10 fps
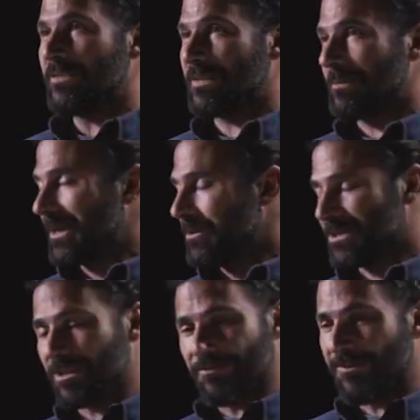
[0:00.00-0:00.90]
if somebody
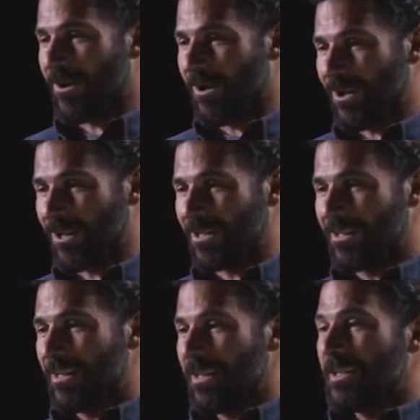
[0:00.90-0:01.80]
was to fall,
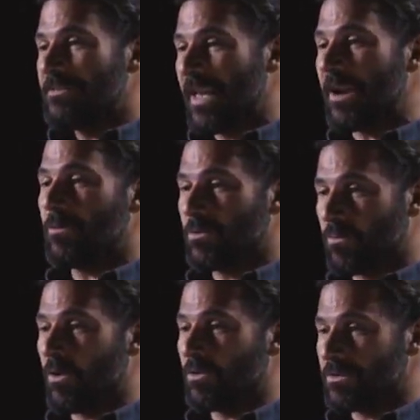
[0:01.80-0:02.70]
they would
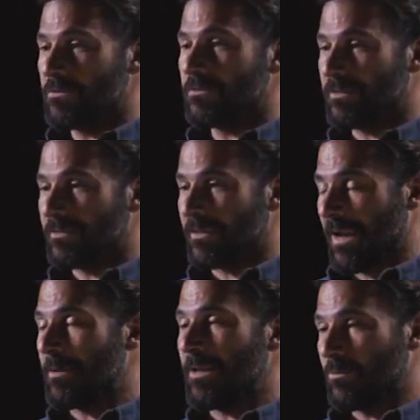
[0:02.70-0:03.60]
roll.
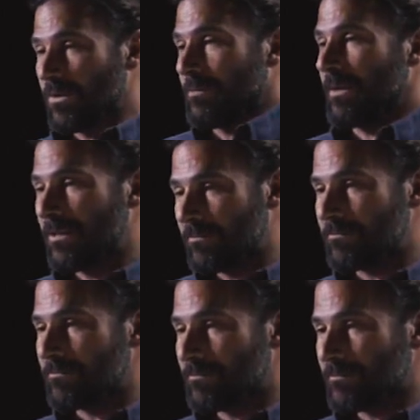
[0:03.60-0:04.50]
I mean, it would have been,
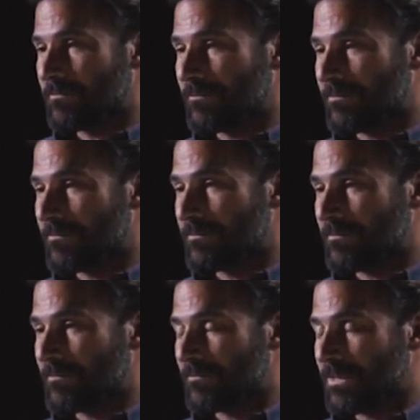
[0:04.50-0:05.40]

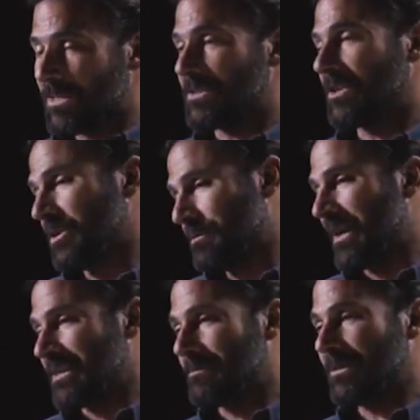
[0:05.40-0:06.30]
there's a good
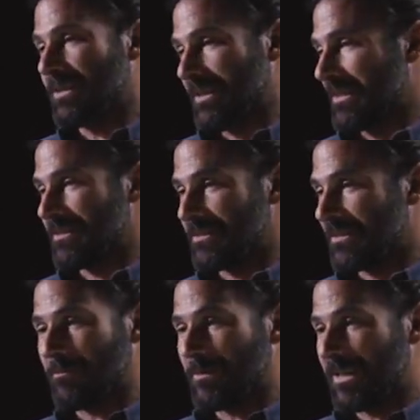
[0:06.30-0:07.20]
possibility that
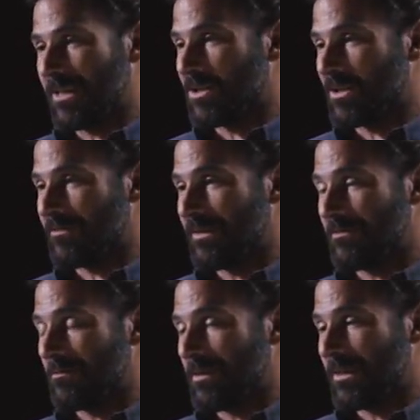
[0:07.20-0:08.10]
somebody could have
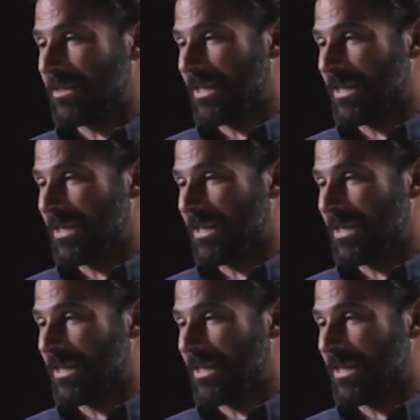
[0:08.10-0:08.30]
even been